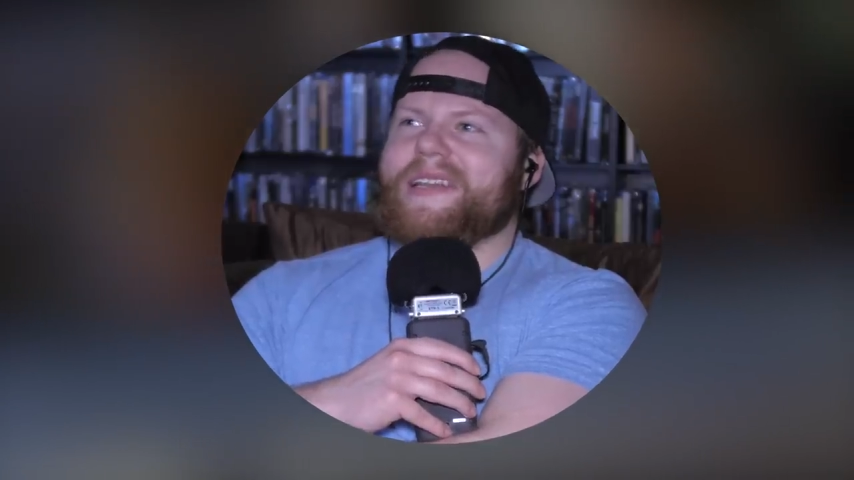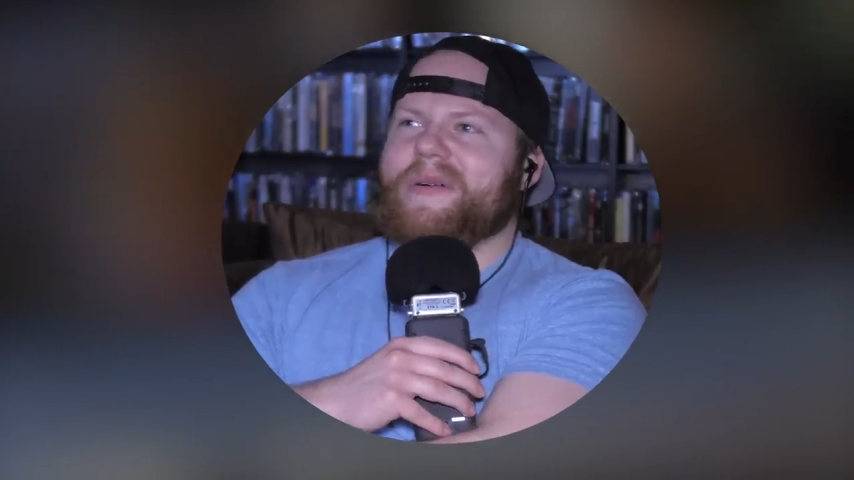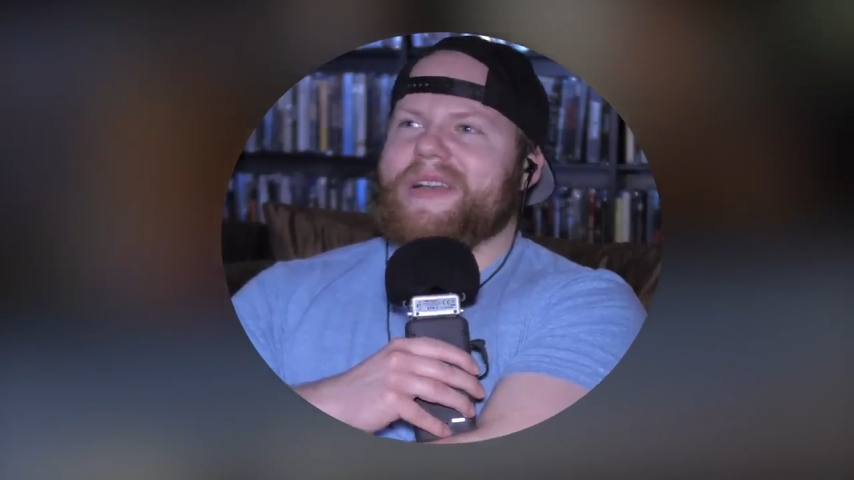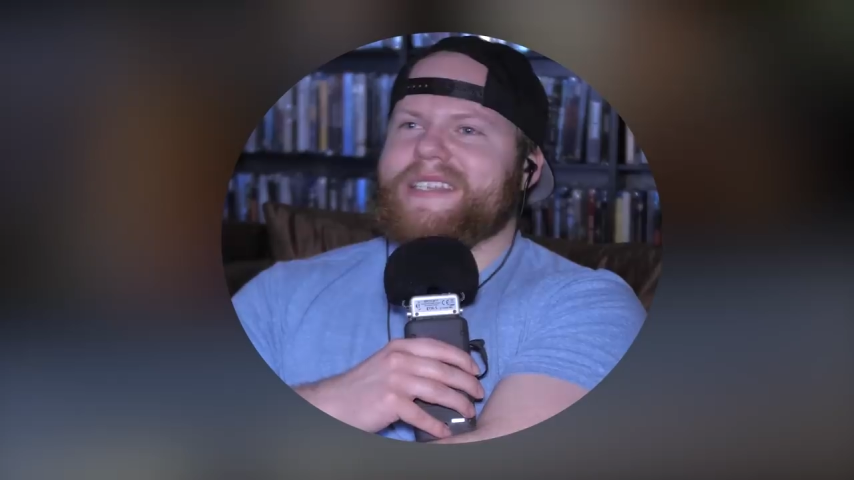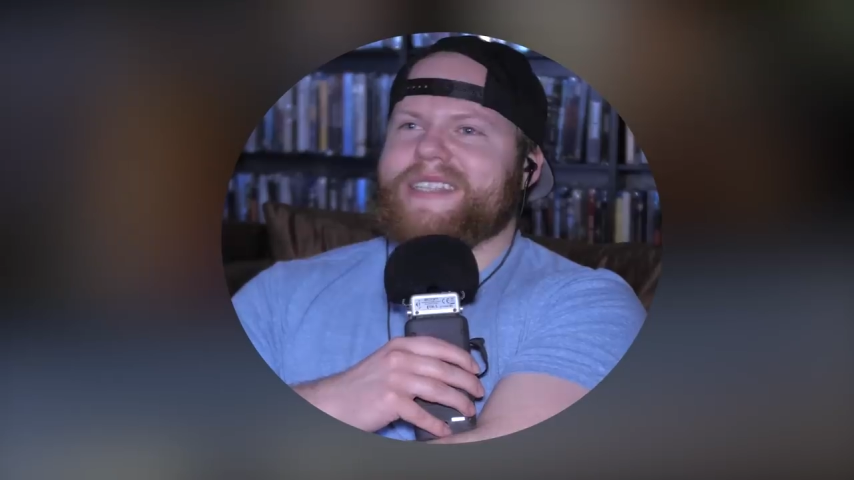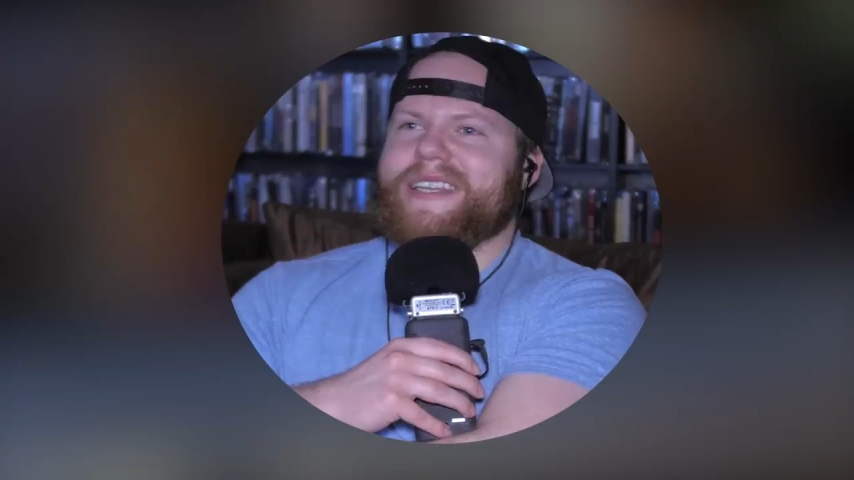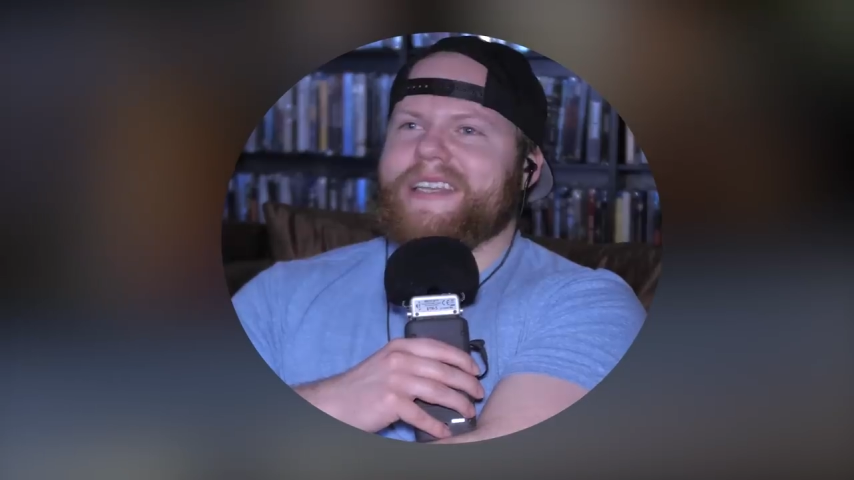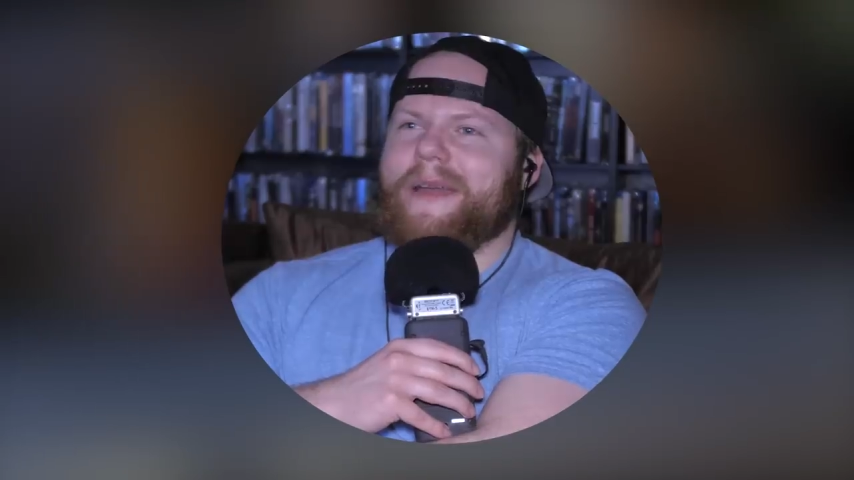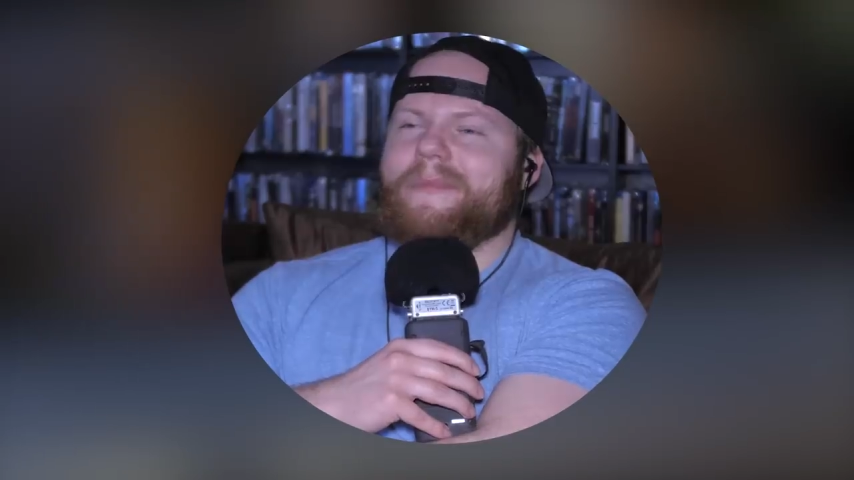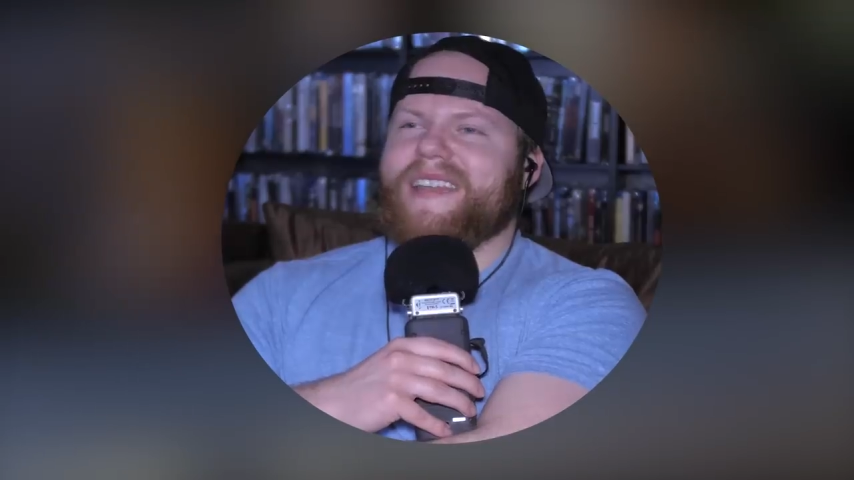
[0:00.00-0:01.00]
the
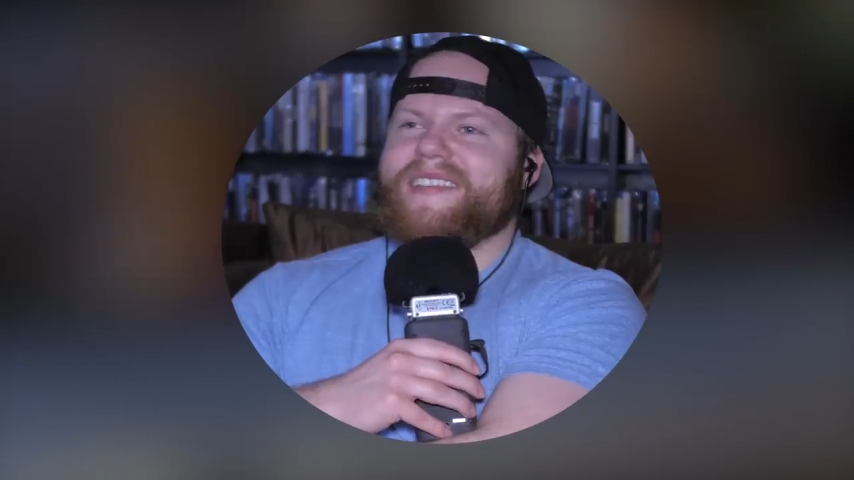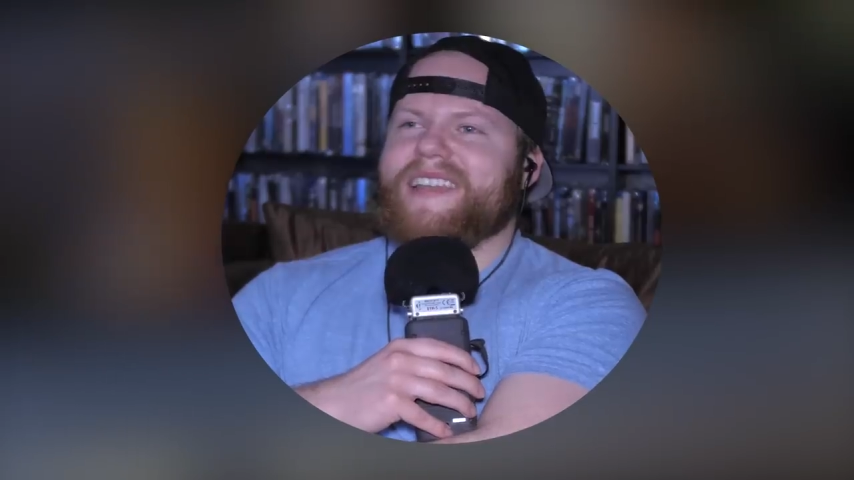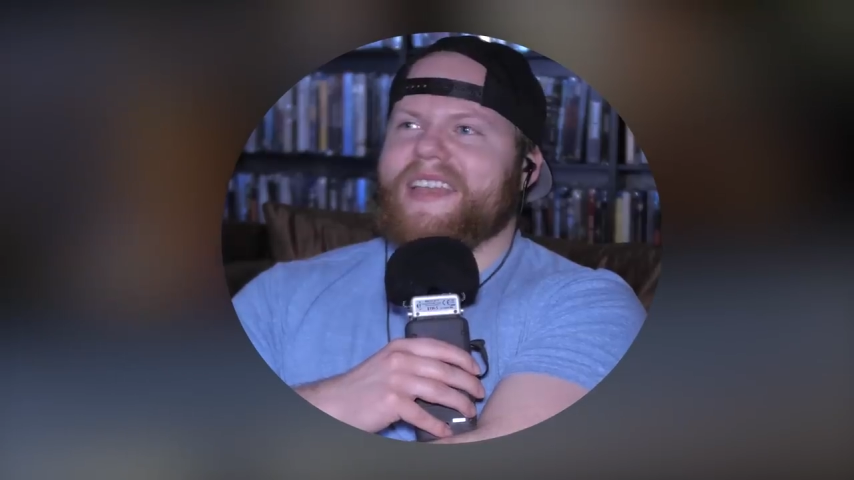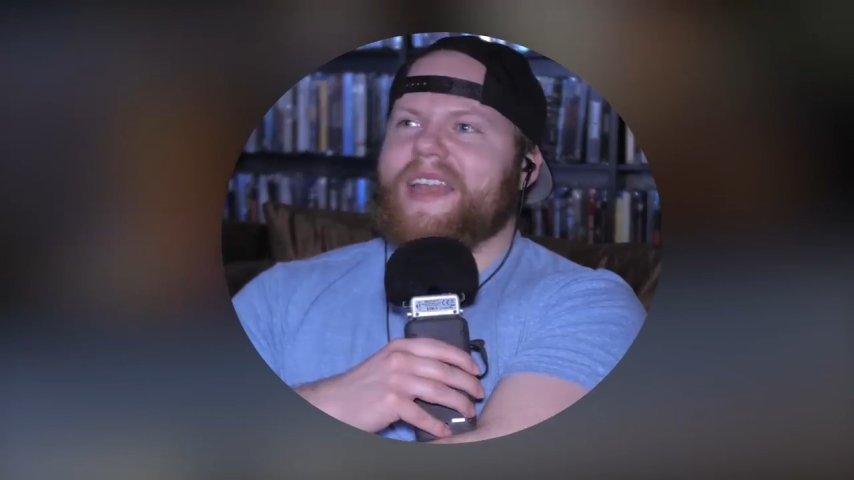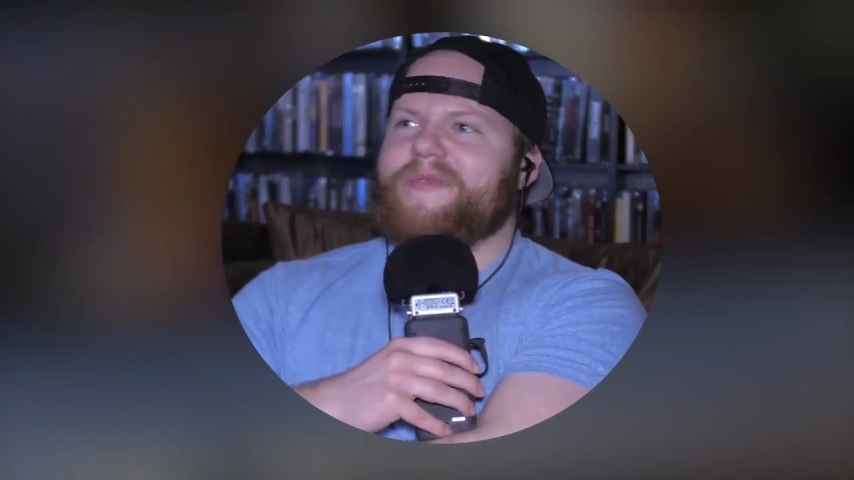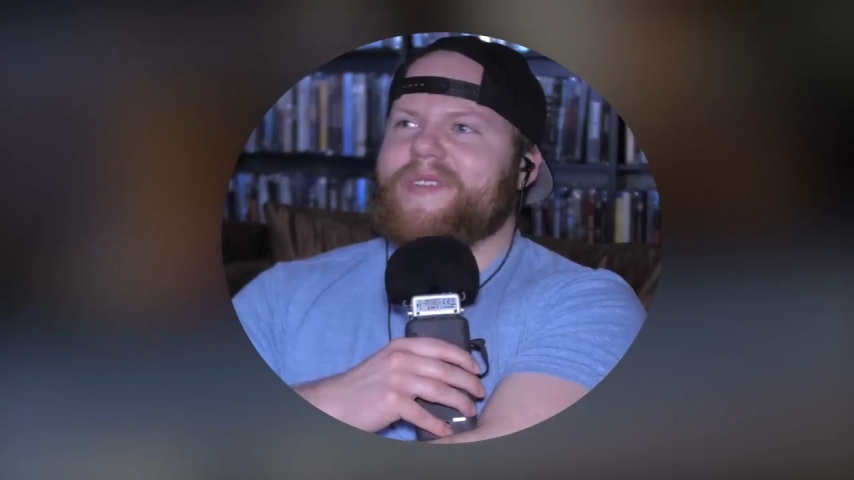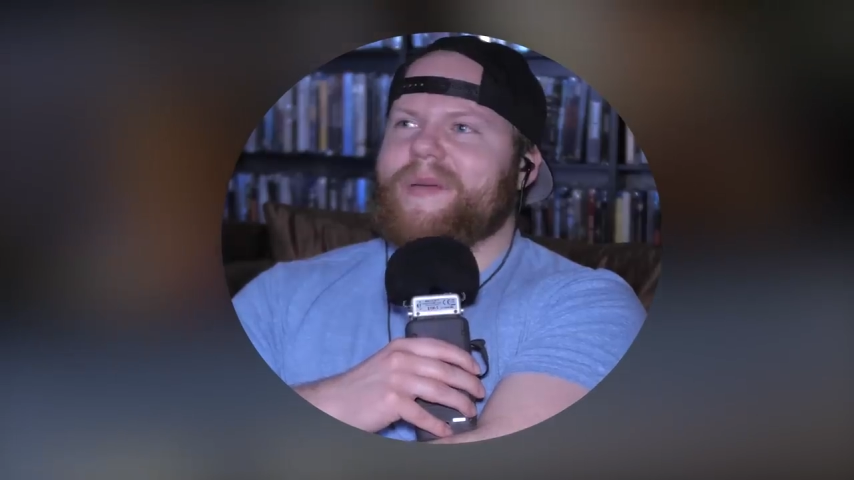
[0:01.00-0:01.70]
question. I'm guessing none of